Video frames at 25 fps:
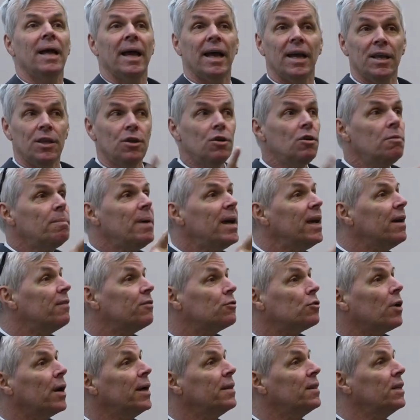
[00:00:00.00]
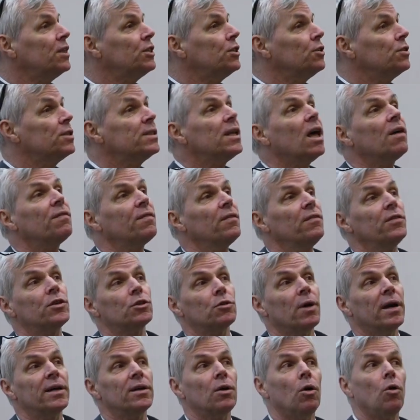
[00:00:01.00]
And you may have tried this yourself. If you
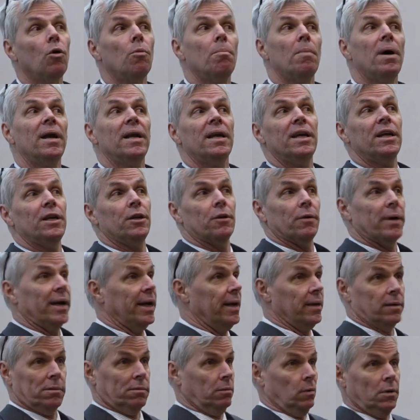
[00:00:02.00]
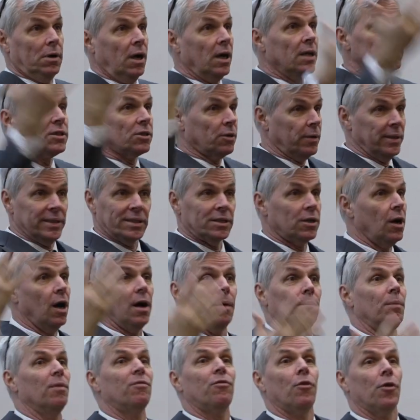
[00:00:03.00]
try to hold money in your hand, so it's
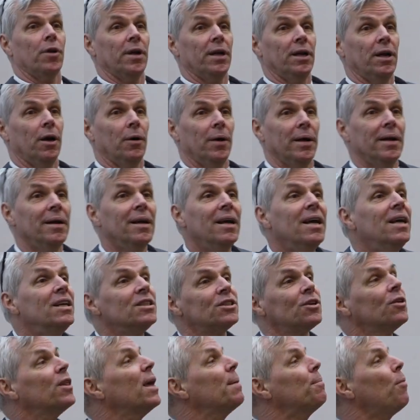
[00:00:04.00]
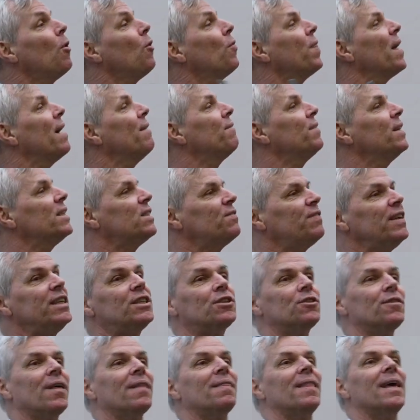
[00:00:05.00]
gone before you know it. So they both have this
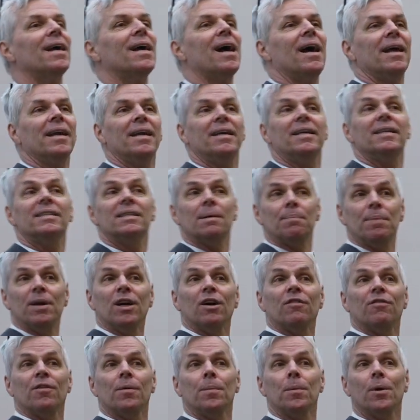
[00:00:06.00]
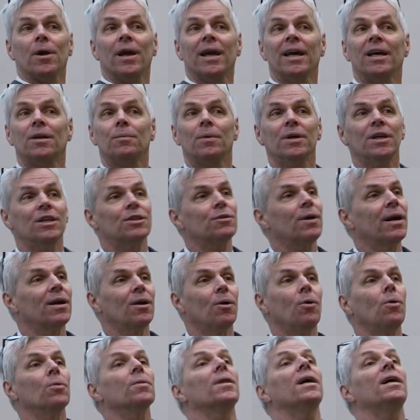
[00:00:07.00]
feature that they kind of disappear from your hand when you try
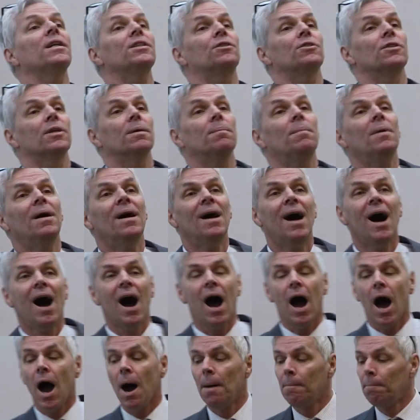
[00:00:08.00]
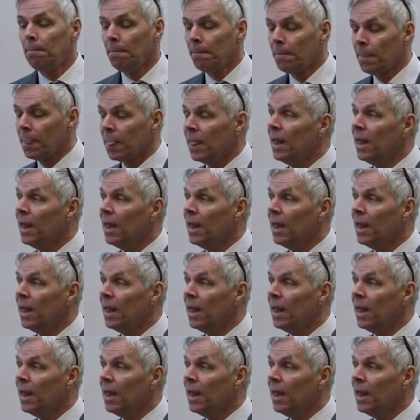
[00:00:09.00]
to hold on to them.